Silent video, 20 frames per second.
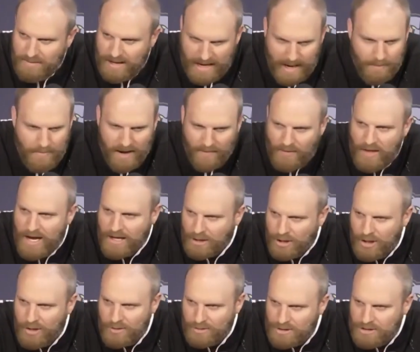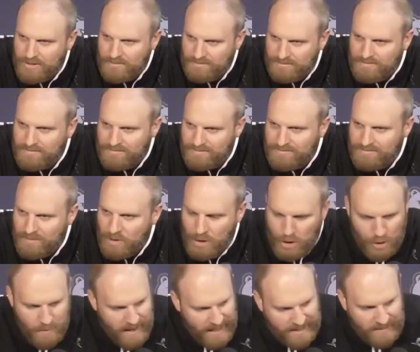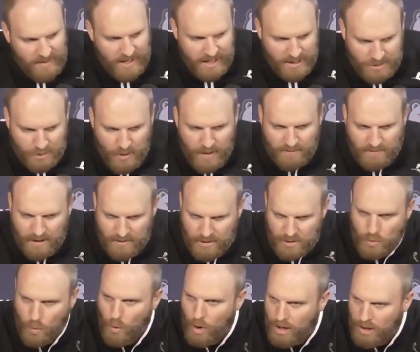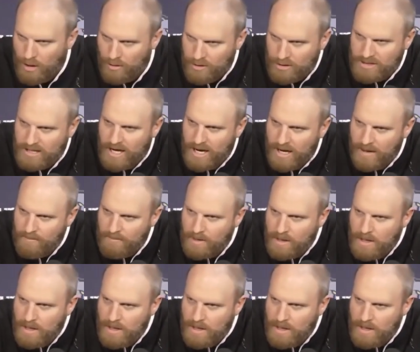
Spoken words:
And I'm not that coach. You can go back in the history. I've done this one other time.